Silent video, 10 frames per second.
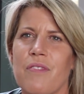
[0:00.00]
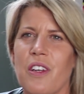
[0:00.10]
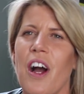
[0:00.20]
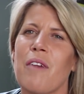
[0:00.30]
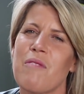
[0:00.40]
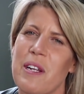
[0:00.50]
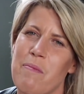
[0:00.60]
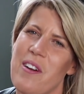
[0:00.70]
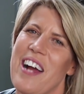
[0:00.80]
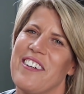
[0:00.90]
So I'm really
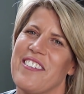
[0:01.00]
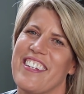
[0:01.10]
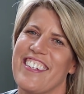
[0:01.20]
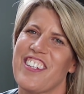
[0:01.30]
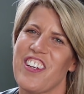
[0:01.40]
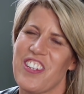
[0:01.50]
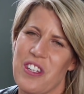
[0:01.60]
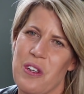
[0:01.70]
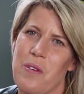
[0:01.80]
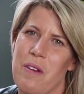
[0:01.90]
proud to
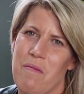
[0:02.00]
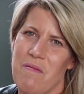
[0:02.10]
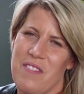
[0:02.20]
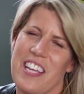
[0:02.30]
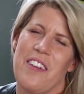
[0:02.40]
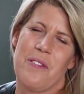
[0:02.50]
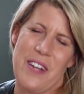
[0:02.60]
skew it the other